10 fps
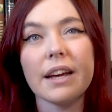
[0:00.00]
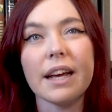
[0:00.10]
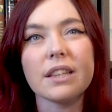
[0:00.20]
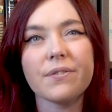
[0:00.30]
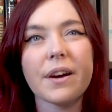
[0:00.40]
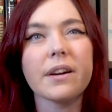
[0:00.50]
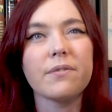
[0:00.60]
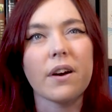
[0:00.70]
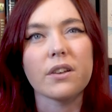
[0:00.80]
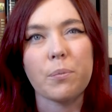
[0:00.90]
It's very
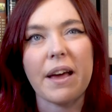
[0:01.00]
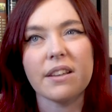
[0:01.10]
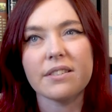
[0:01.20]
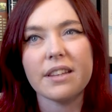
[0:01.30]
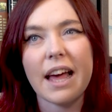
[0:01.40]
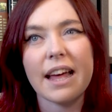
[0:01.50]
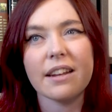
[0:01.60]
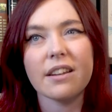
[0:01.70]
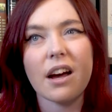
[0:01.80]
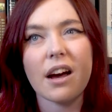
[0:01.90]
fast-paced,
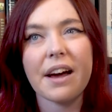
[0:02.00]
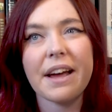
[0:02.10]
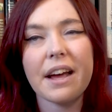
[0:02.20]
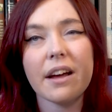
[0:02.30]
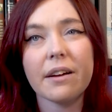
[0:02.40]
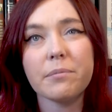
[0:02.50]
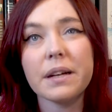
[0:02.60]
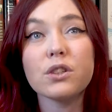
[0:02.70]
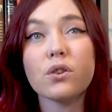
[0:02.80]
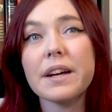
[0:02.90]
and I am
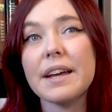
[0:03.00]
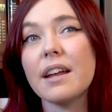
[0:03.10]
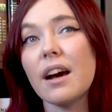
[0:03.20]
enjoying it.